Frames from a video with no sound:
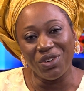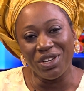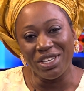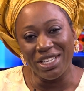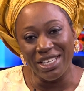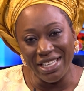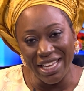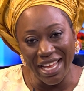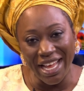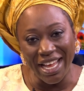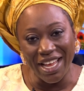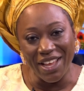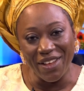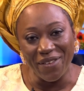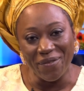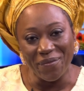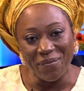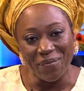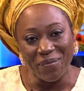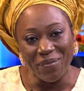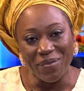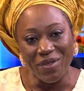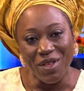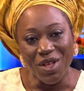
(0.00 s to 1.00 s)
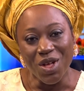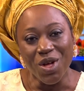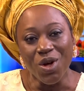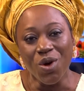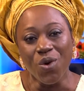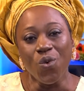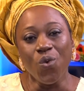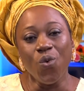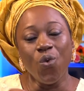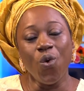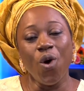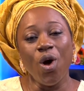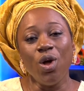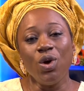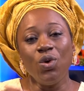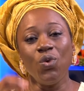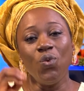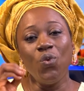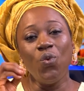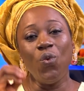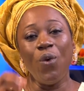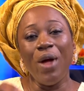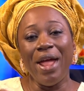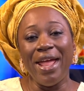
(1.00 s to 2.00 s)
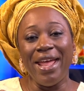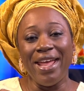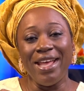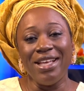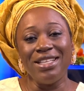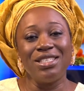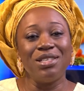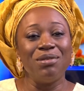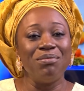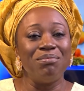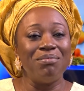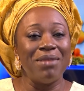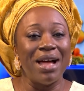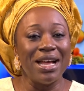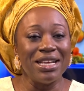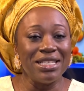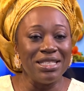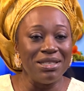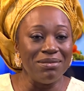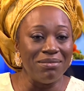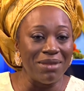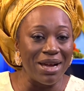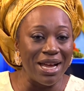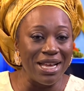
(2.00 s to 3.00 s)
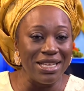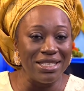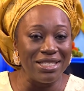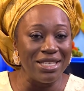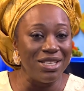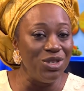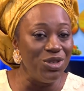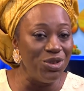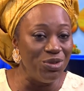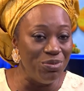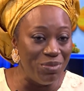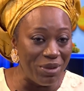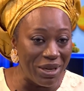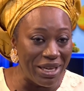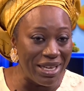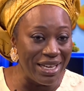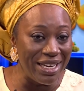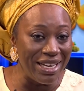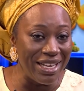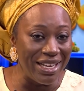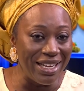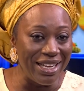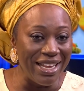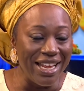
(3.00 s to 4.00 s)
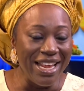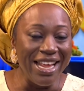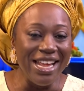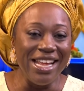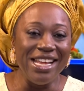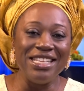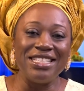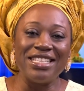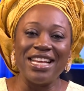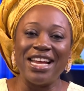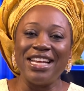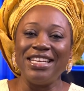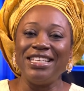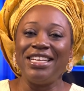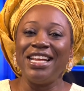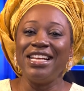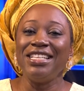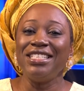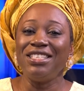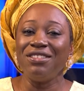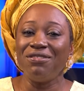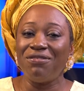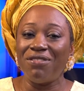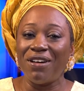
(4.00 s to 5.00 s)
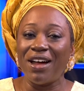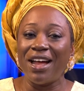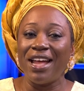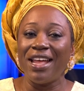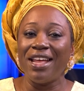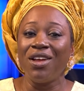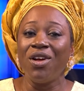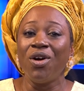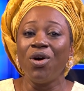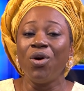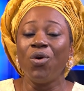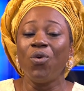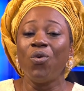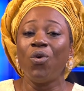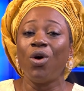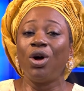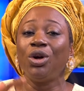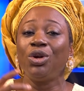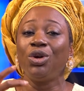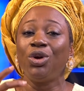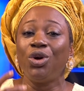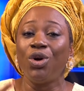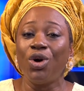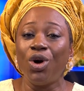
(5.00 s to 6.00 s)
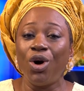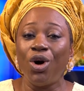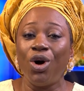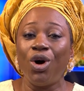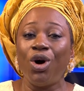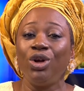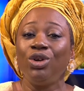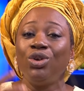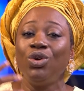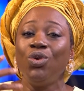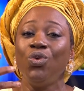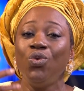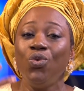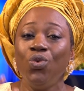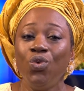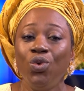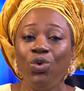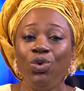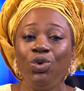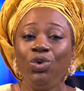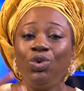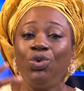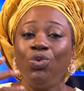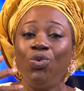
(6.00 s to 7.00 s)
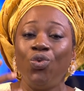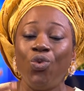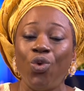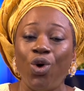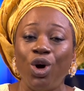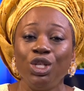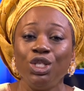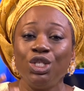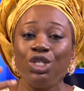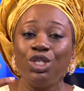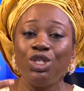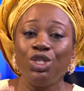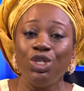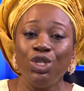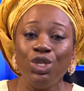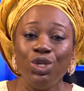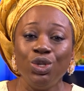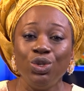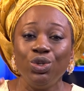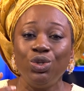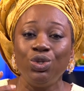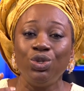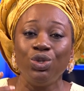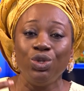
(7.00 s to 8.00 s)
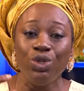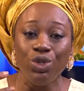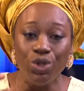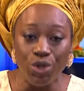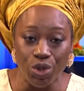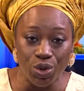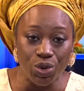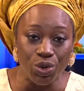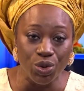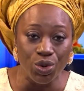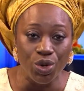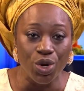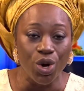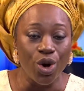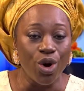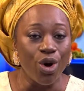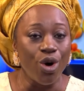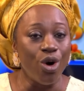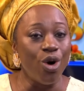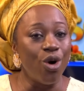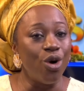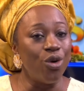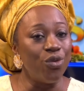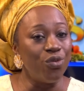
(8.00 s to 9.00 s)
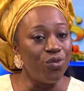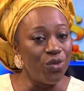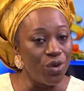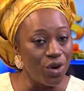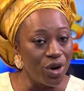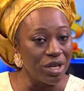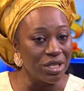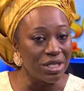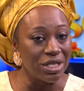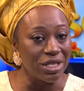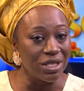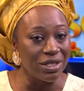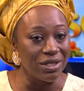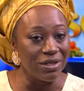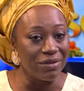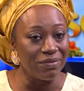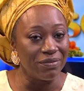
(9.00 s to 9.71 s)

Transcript: for the day. One way to maximize a new beginning is identifying what God would want you to do or focus on.